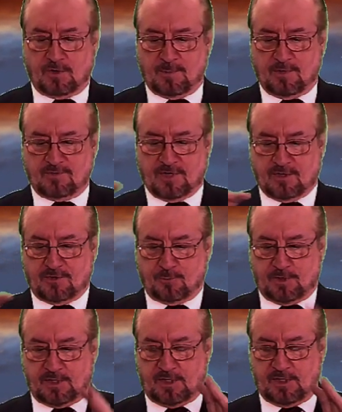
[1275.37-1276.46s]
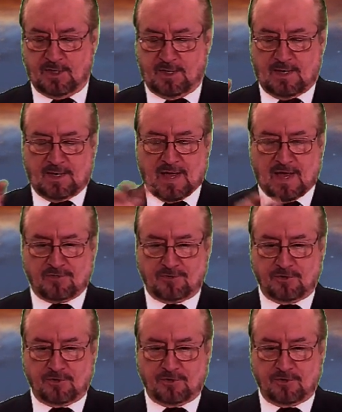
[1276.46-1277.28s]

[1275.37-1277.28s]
That means take three. Actually,